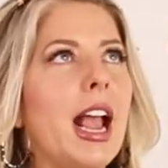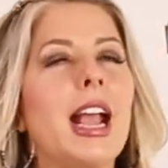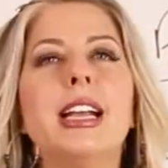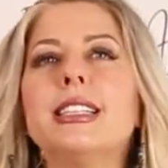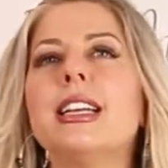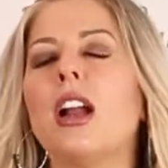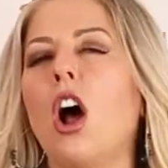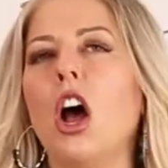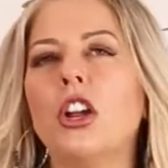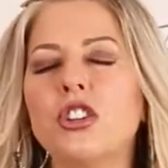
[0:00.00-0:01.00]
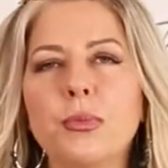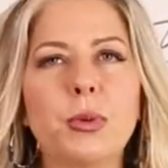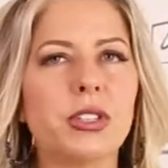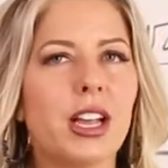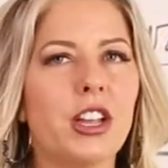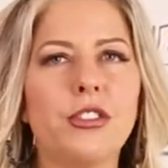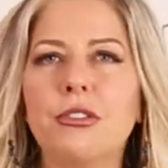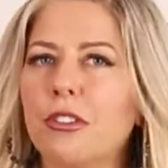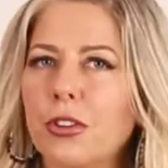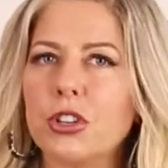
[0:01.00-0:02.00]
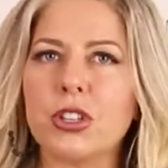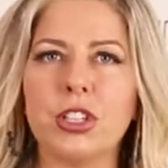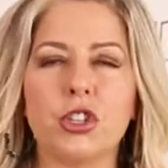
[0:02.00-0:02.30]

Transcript: is it 100% universally